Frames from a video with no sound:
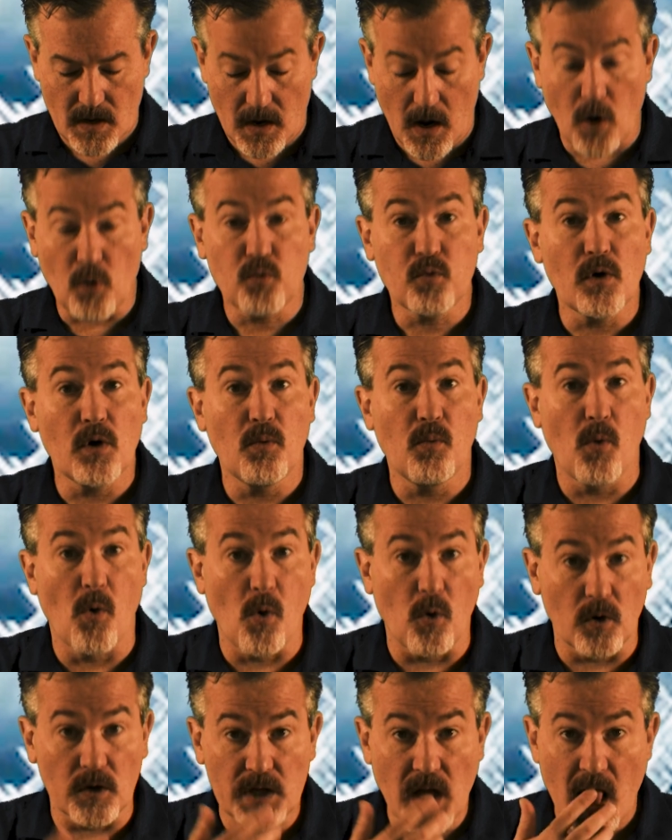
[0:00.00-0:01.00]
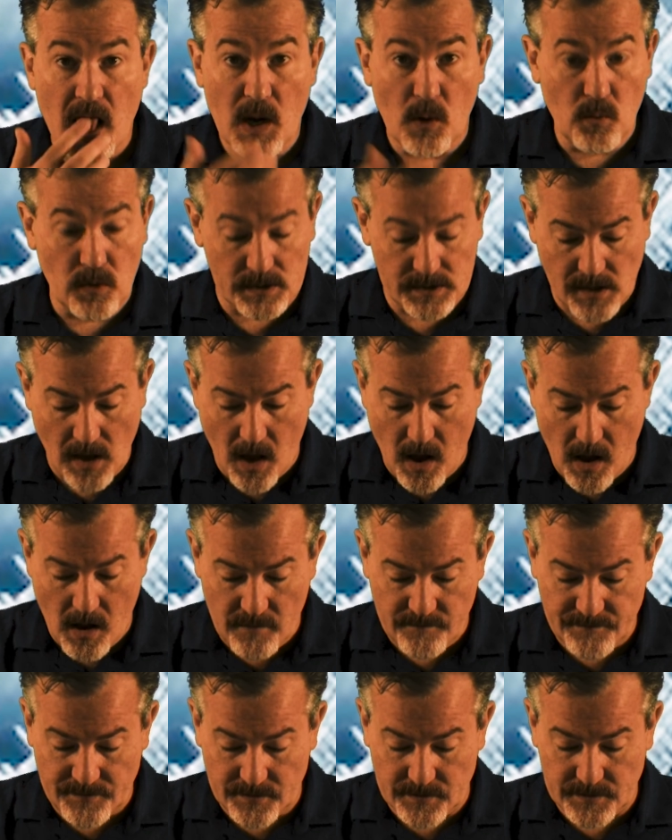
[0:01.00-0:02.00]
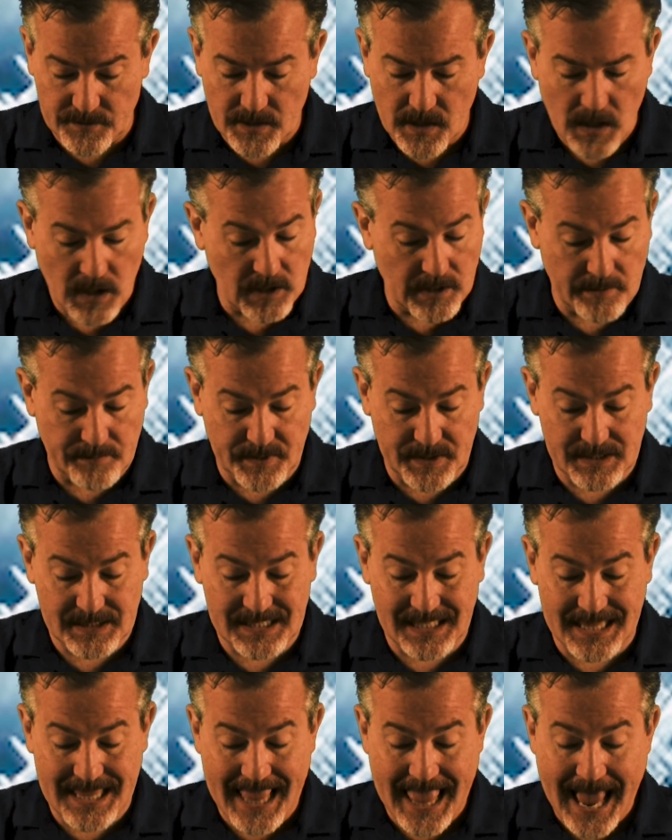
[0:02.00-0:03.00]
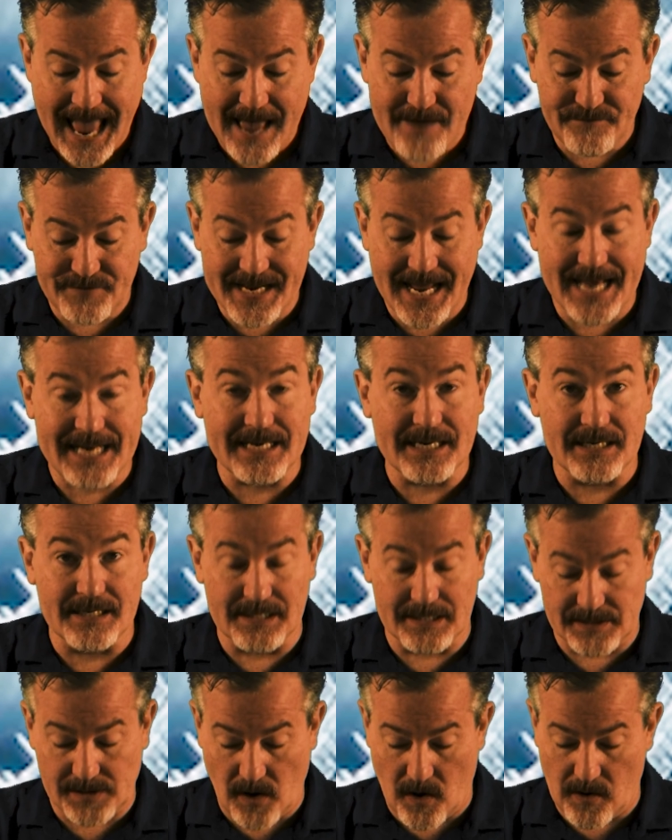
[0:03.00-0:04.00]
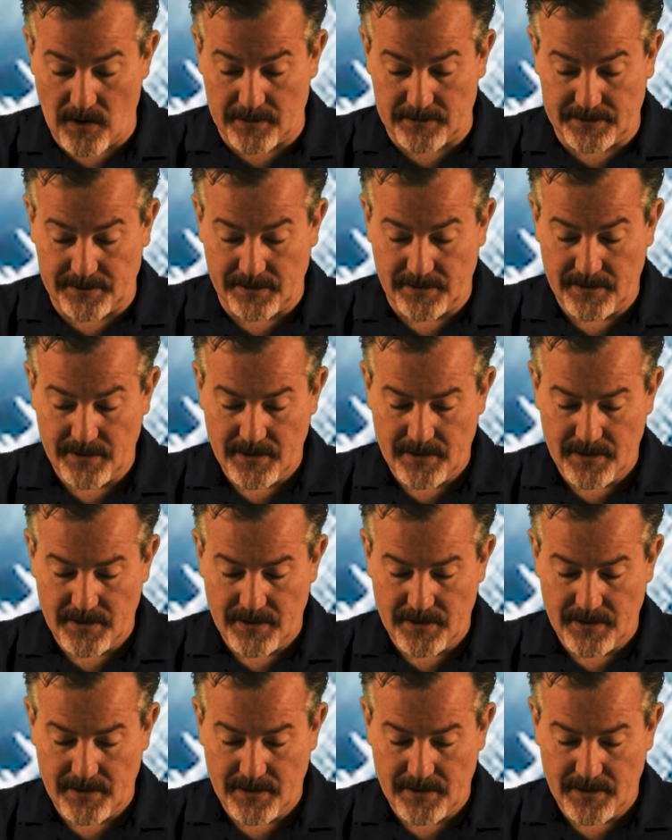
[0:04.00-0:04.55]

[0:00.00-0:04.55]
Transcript: A reward was offered. Alypius laughed at it in his heart.